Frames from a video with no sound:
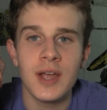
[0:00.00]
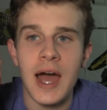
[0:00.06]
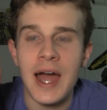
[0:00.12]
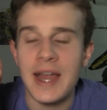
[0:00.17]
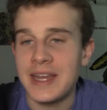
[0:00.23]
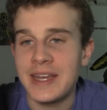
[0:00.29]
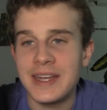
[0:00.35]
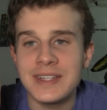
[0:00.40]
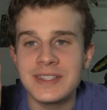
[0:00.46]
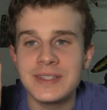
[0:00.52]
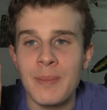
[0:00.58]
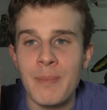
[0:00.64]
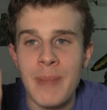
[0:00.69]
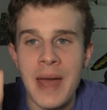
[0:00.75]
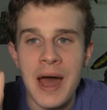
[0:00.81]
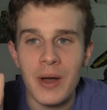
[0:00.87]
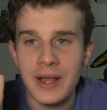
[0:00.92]
I needed to
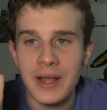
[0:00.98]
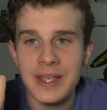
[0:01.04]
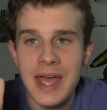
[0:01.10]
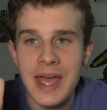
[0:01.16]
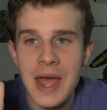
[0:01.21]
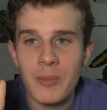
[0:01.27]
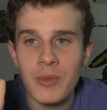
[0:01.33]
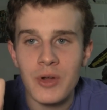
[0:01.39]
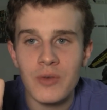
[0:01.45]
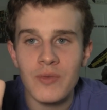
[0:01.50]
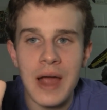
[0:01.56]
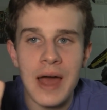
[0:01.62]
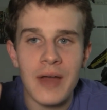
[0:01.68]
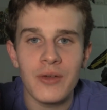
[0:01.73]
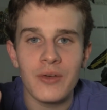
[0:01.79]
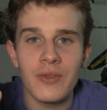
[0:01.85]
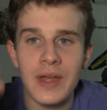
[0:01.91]
mount a camera
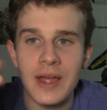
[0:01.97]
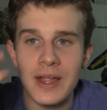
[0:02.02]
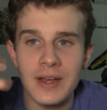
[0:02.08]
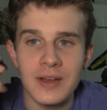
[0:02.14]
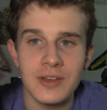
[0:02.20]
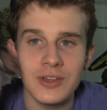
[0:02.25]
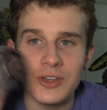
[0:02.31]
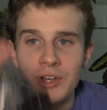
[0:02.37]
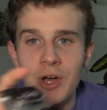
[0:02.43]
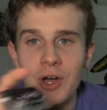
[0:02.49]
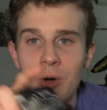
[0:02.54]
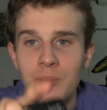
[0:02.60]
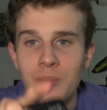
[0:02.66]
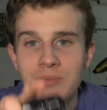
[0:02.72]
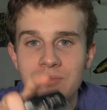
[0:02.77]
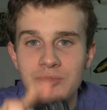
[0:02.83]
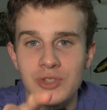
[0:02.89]
rather than, you know,